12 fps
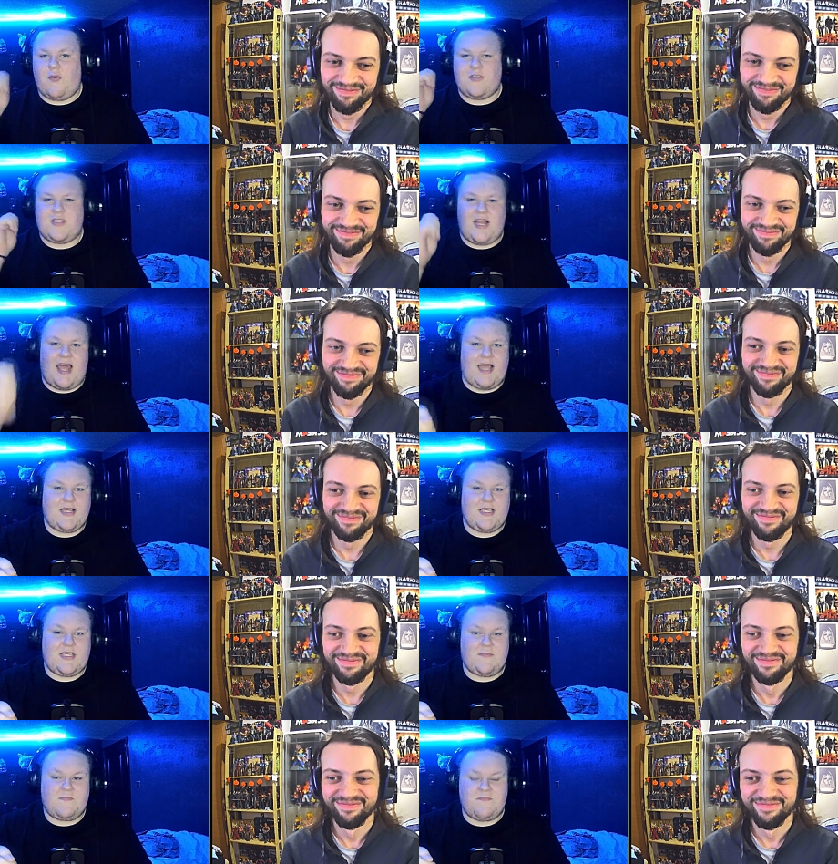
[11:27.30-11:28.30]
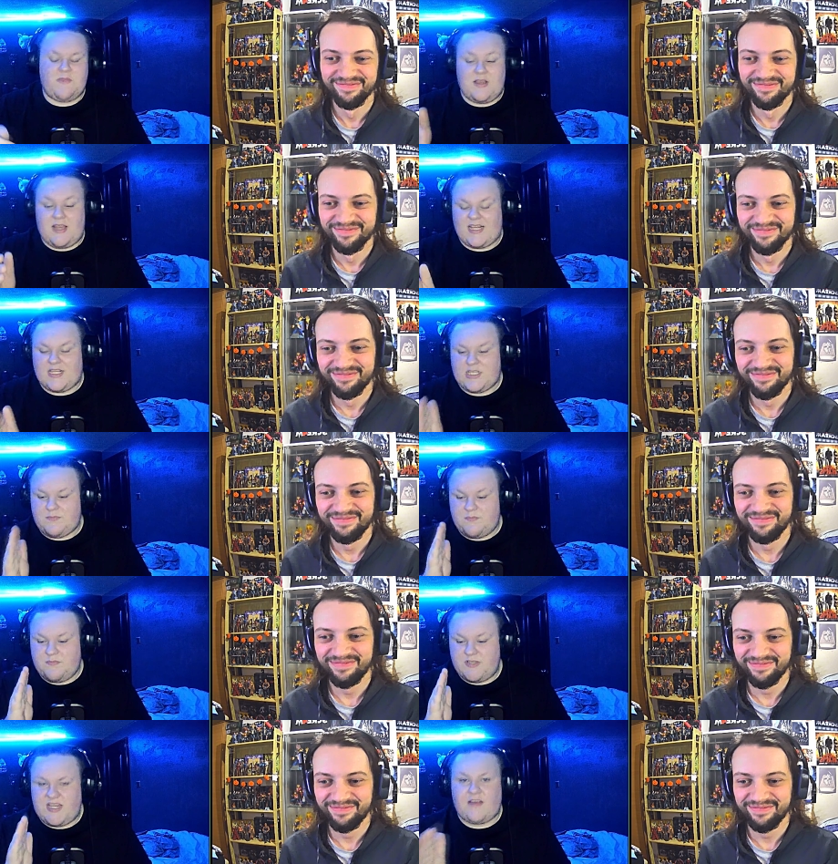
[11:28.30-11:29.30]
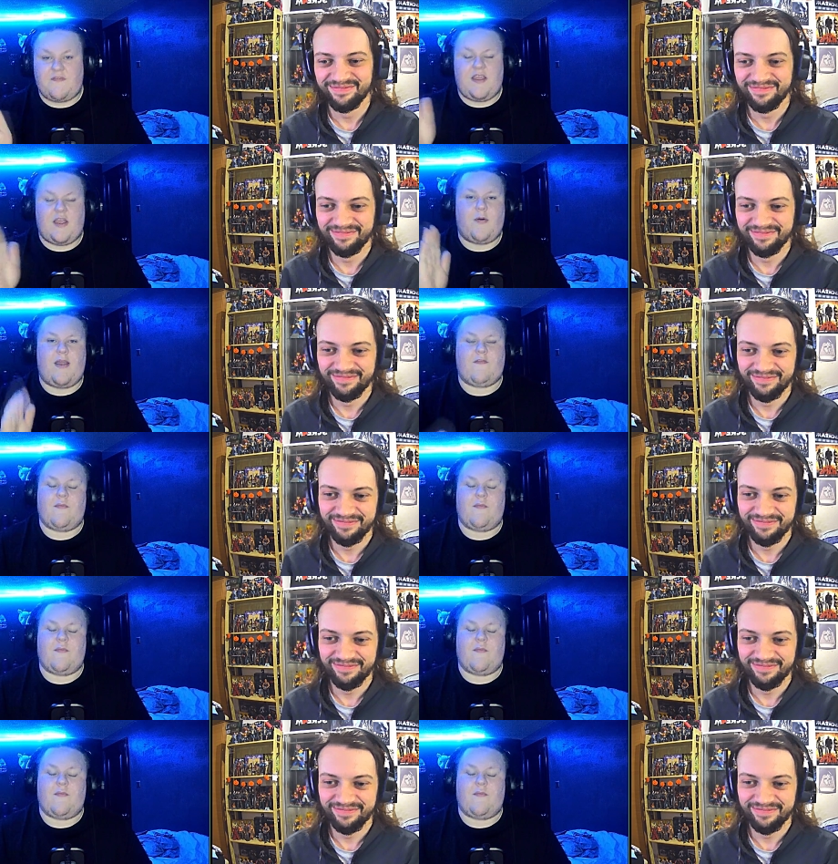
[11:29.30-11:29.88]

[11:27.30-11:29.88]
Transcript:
Speaker 1: Frozen axe lands 10 feet away